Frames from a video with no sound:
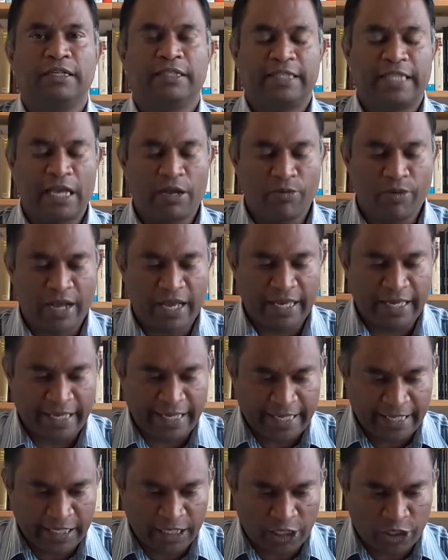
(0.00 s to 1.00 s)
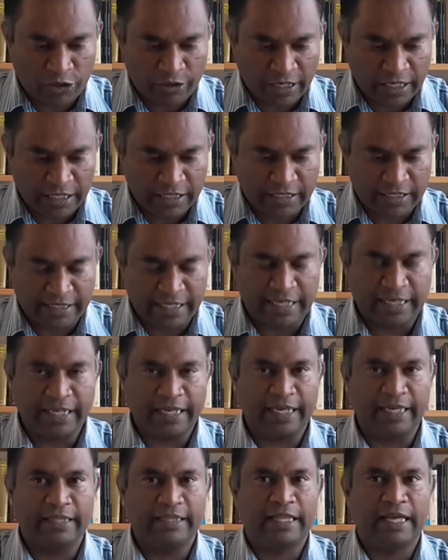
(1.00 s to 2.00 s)
They were increasing
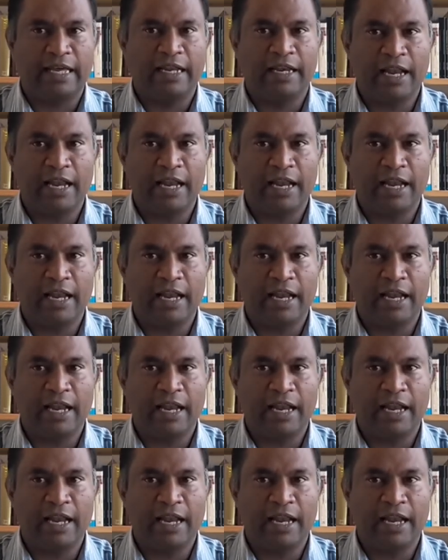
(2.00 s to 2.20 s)
in their